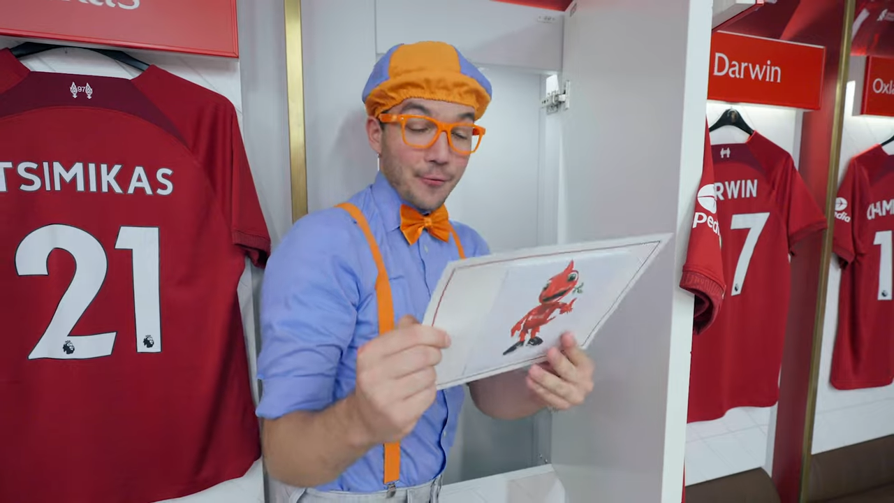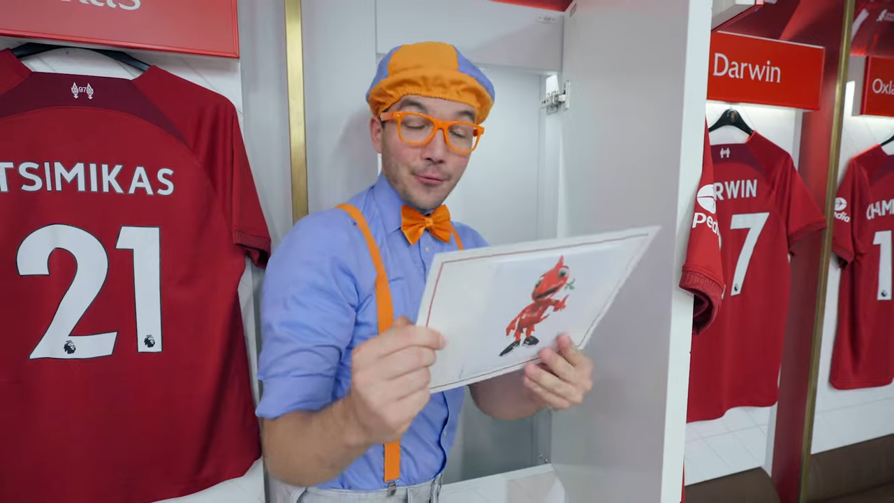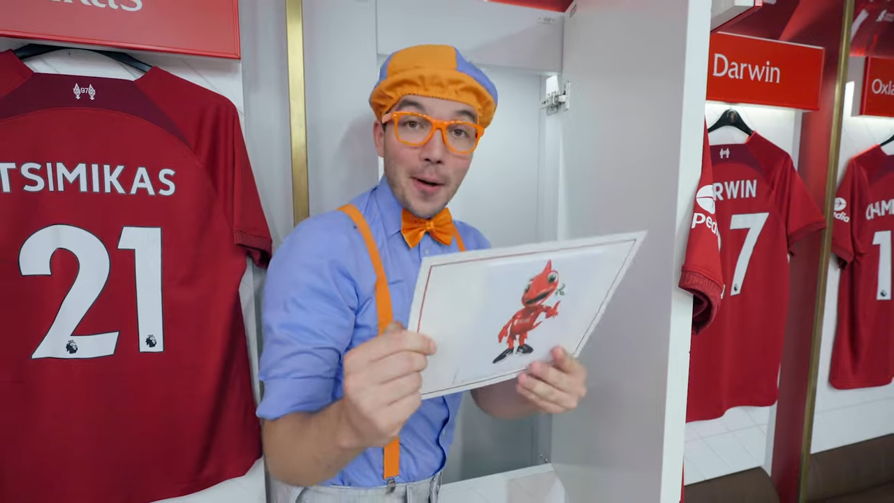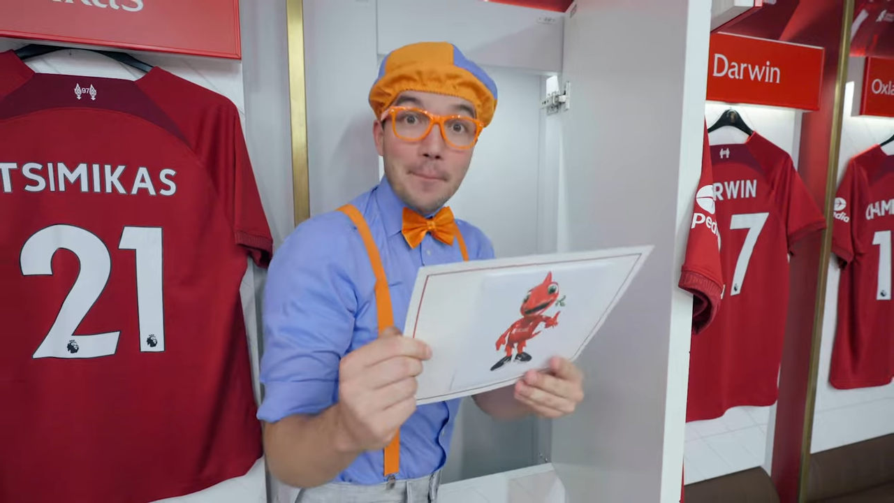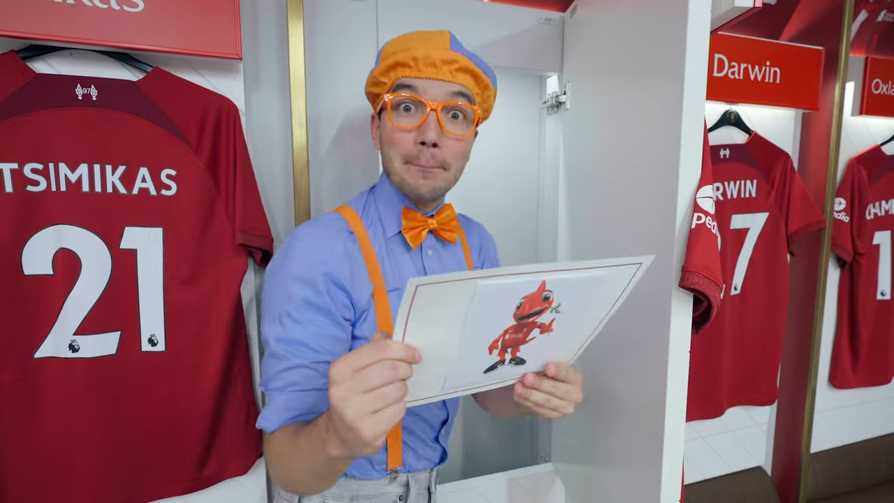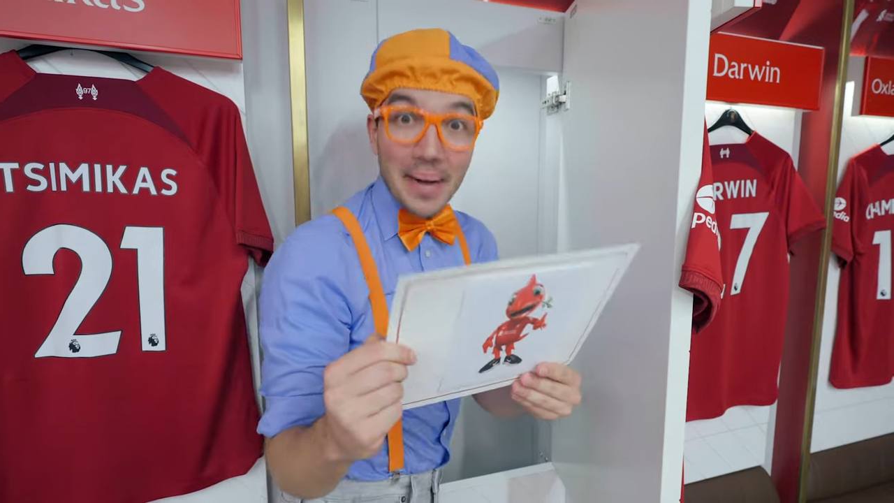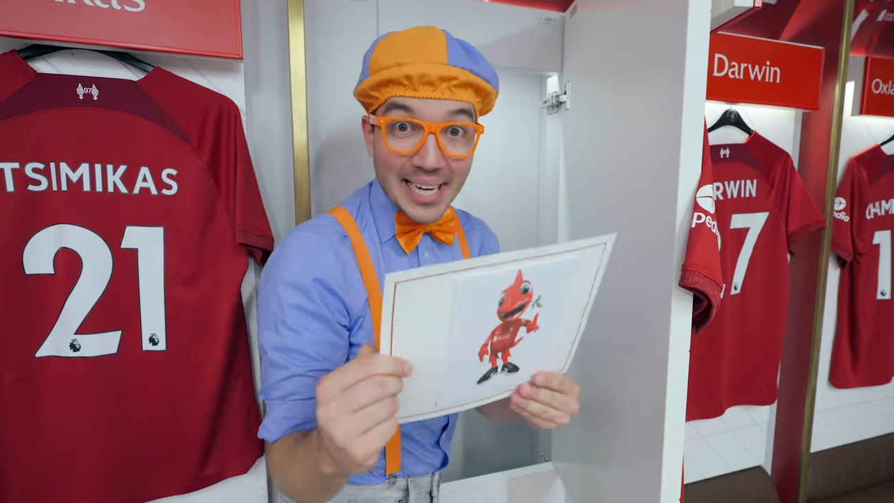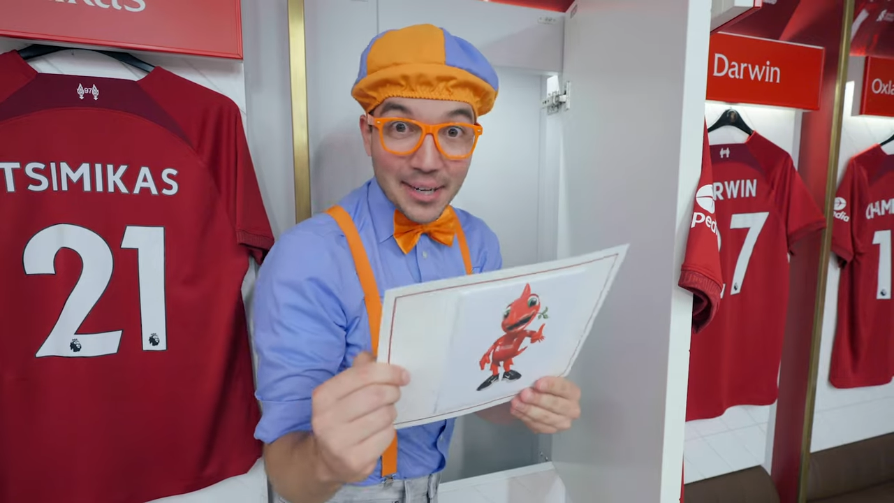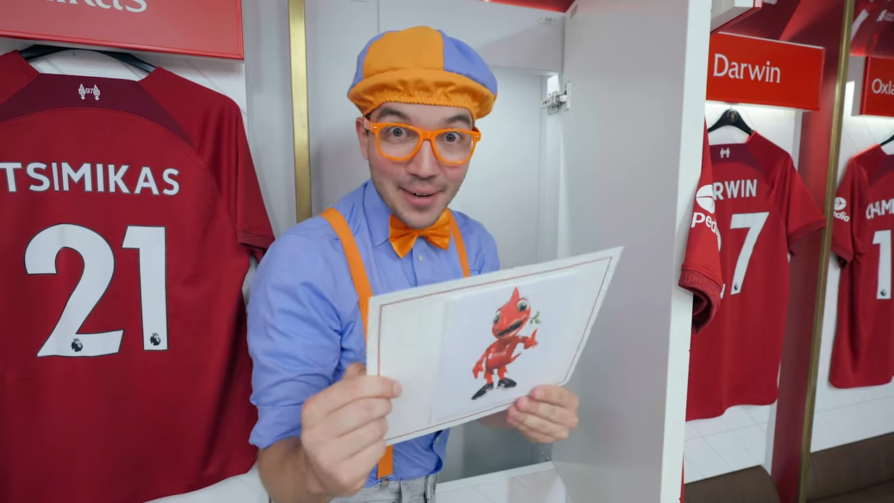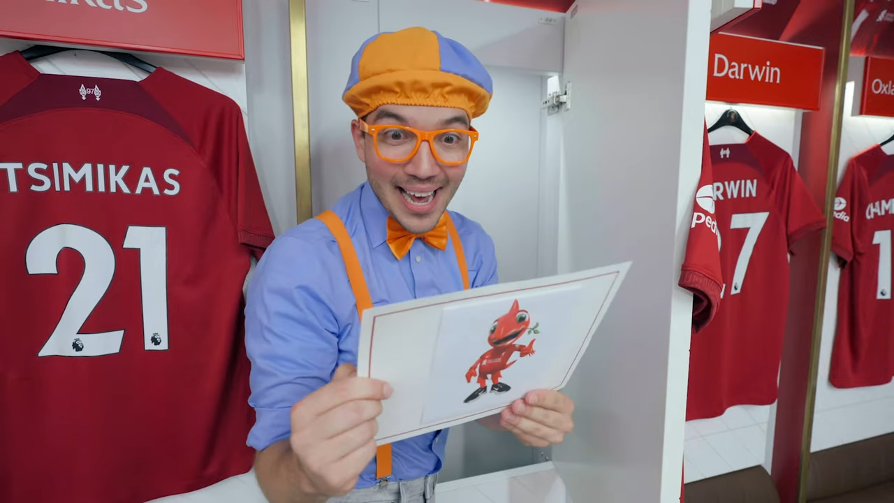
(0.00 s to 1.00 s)
from
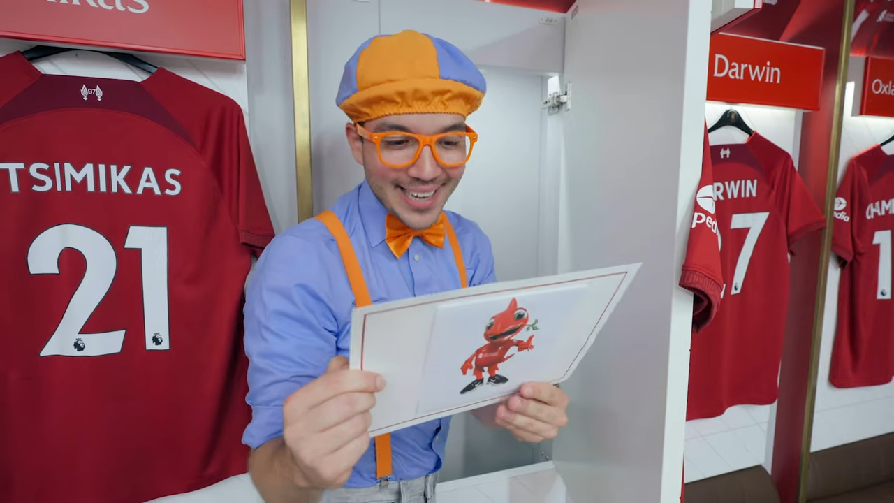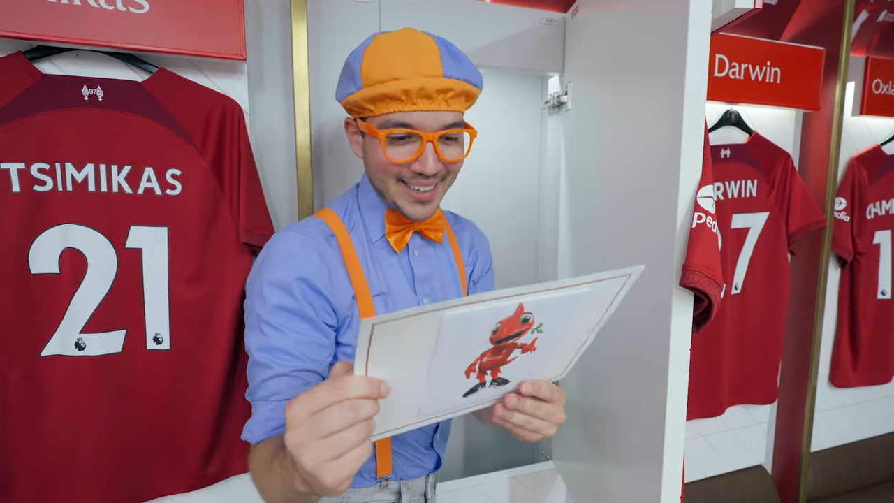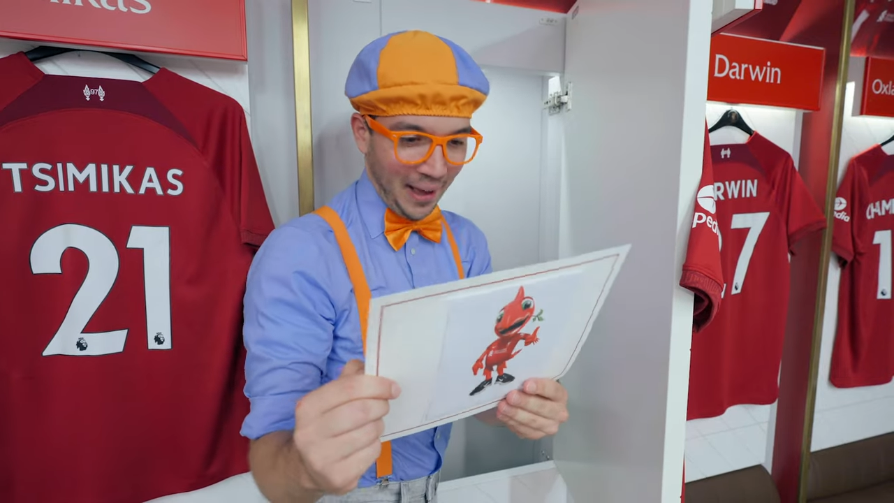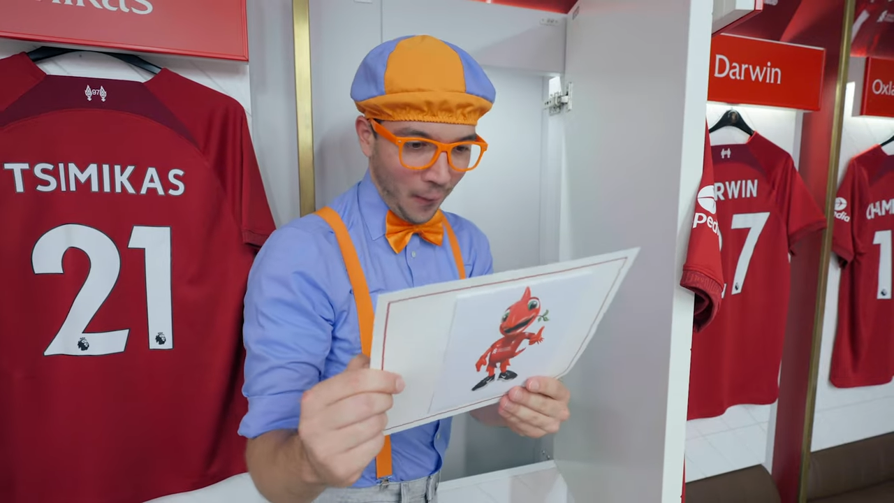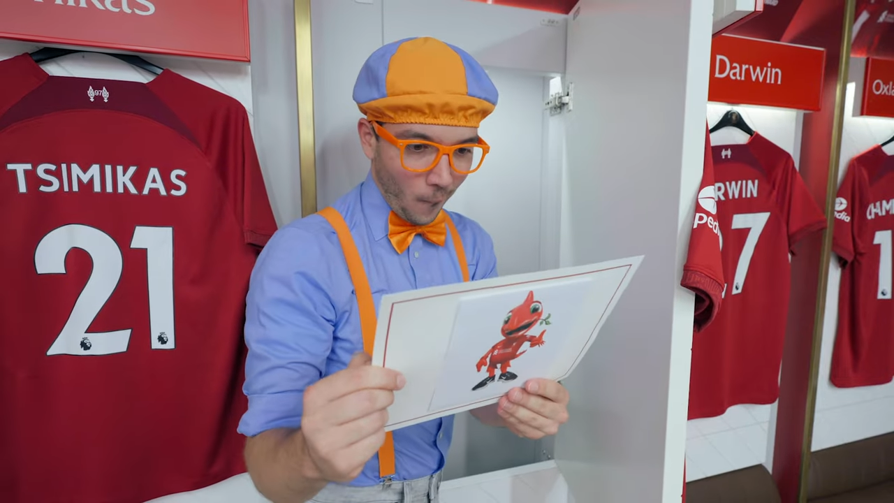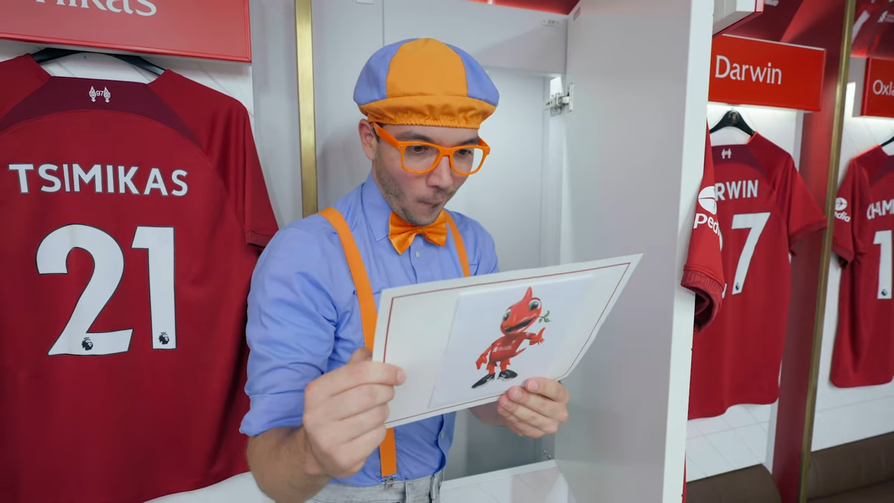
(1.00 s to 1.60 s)
Mighty Red.